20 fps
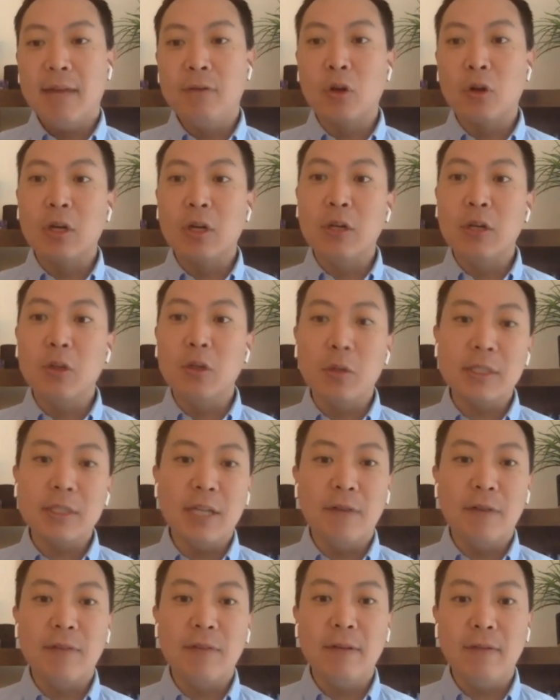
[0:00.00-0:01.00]
if you're going to do a
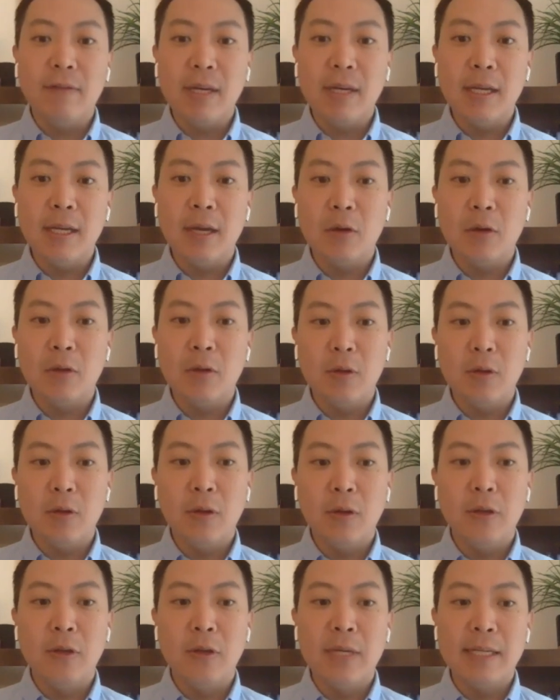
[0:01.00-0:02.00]
selfie video, you
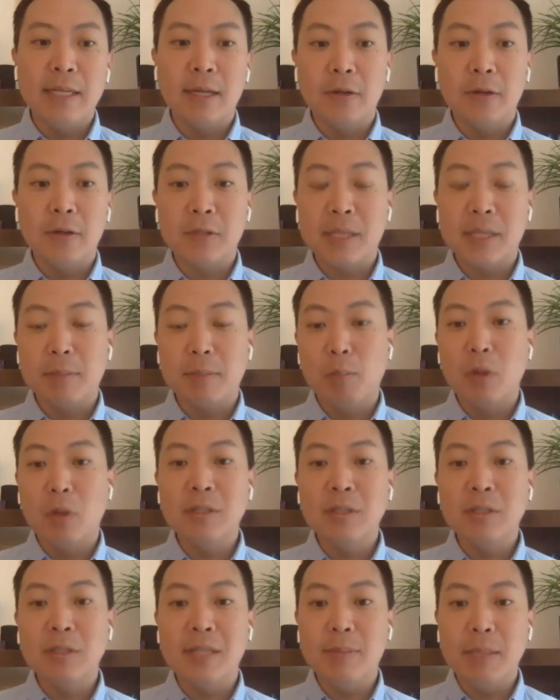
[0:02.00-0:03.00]
need to understand
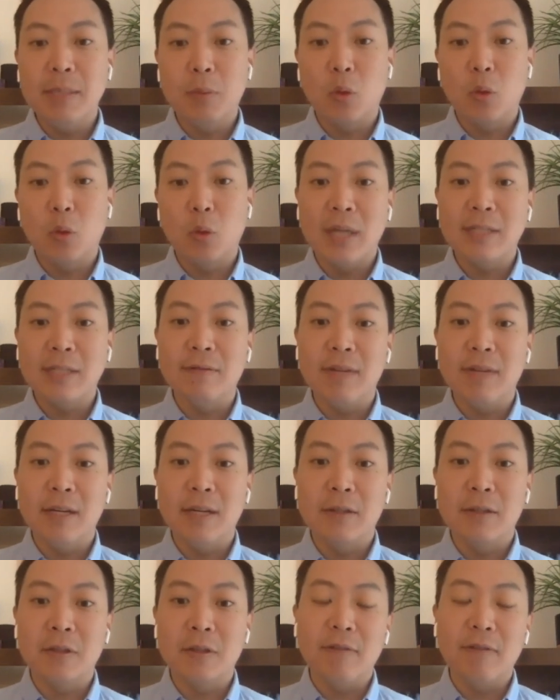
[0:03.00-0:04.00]
most of these people are watching
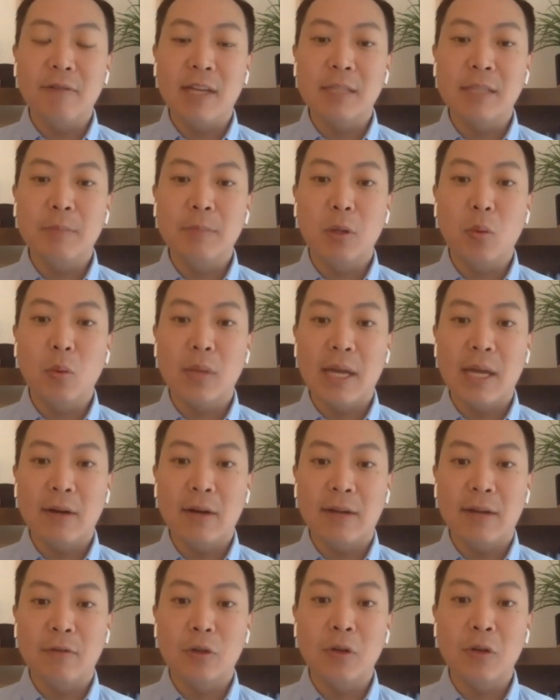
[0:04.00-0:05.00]
videos on Facebook
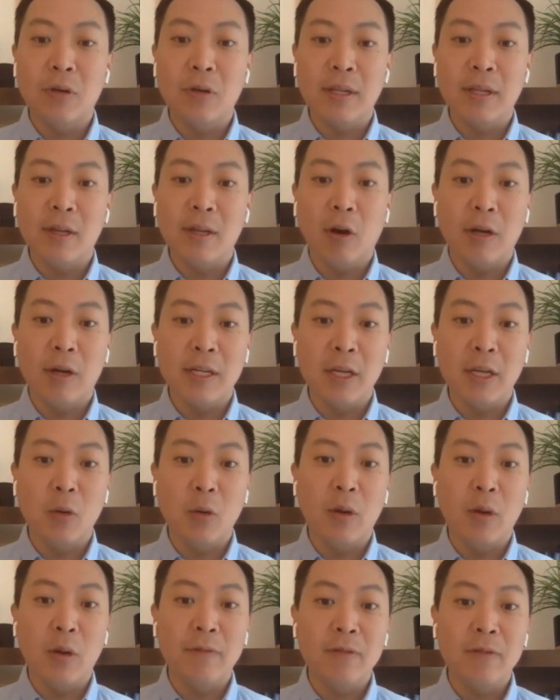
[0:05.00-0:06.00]
without ever turning the audio
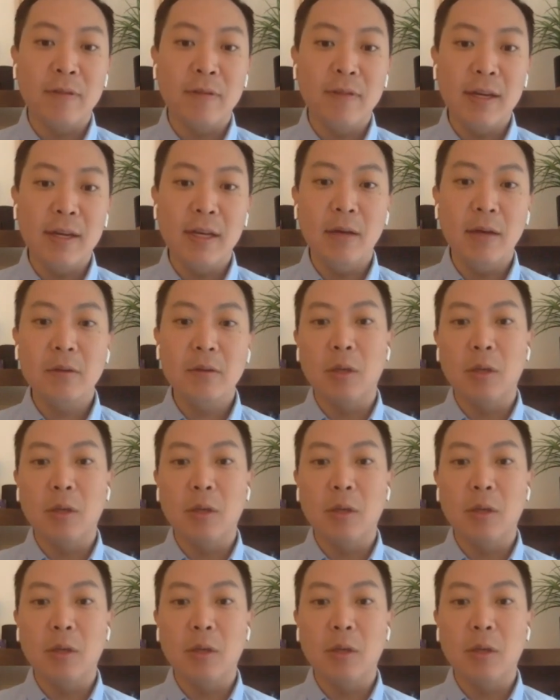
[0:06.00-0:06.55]
on for the video.